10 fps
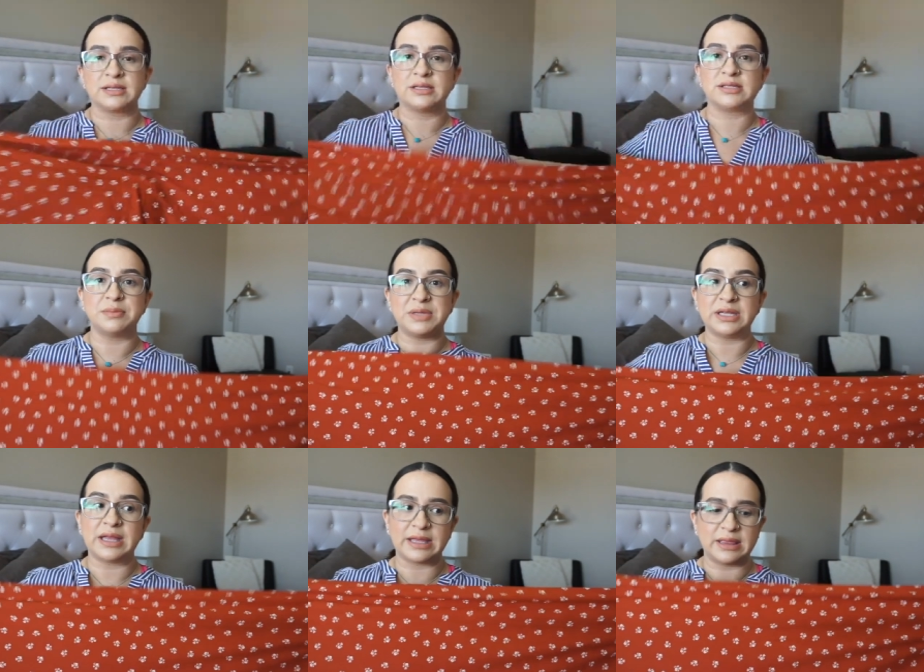something
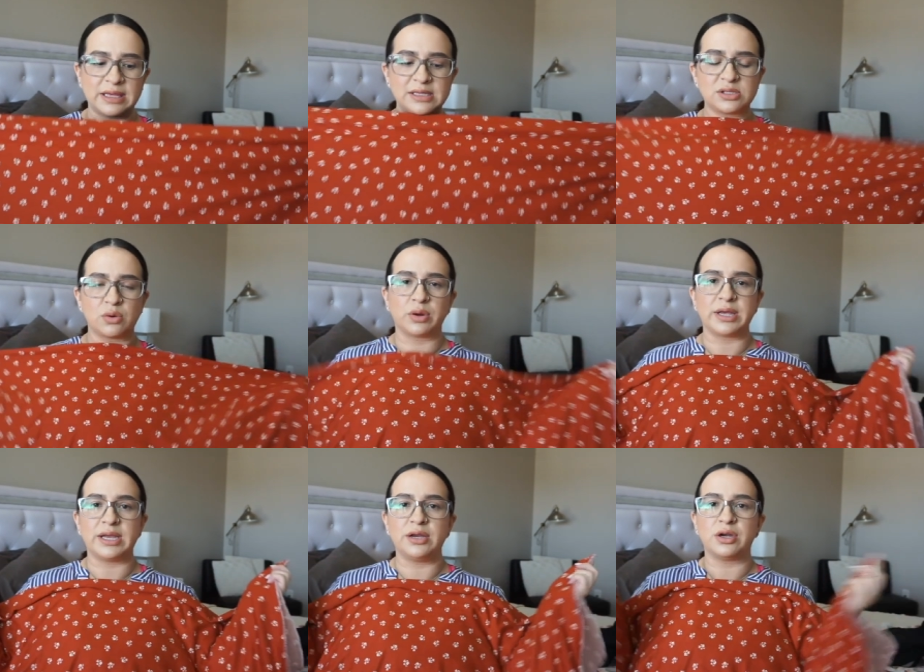like this or
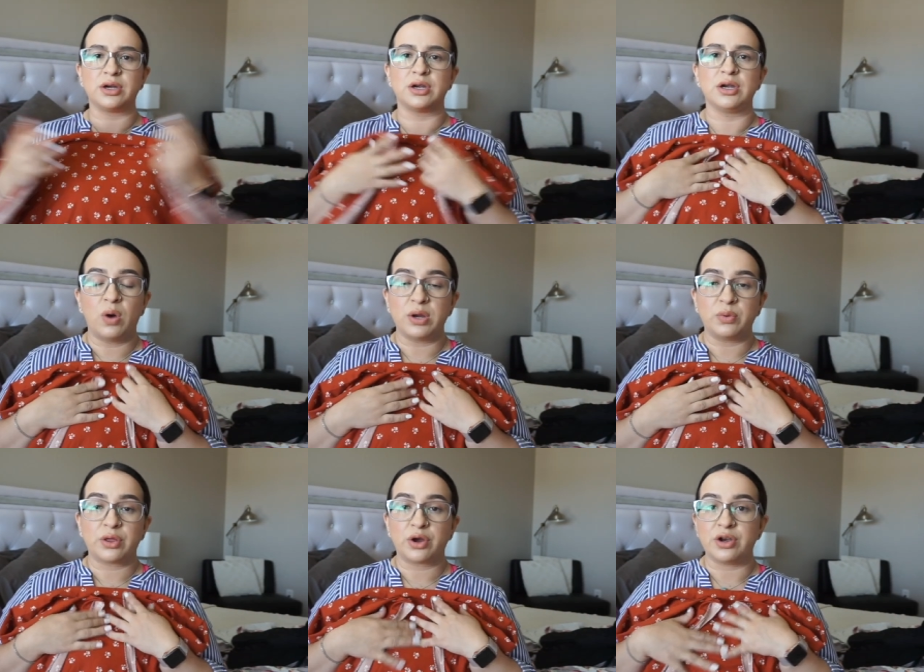getting her one
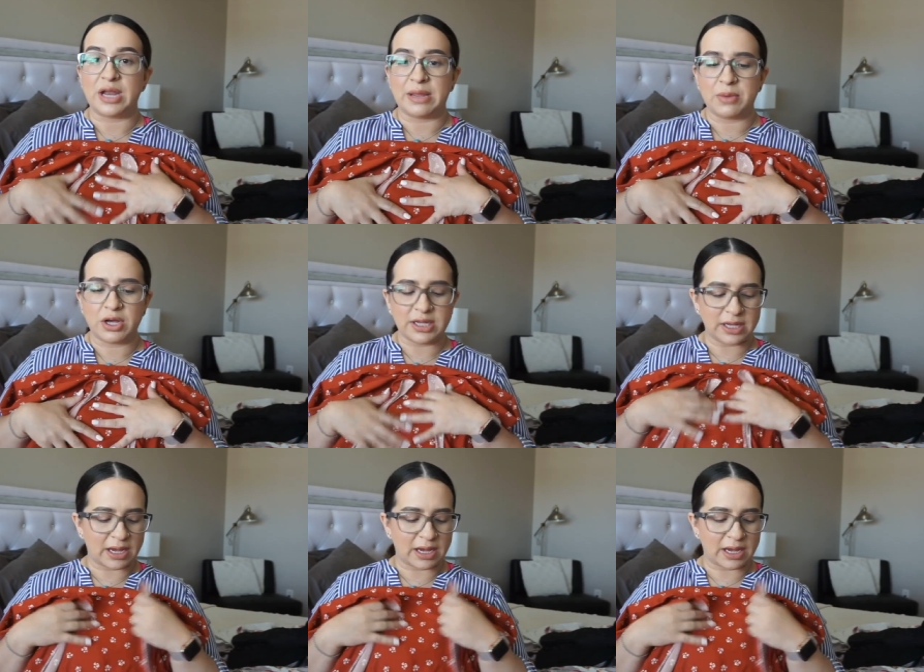with her name on it.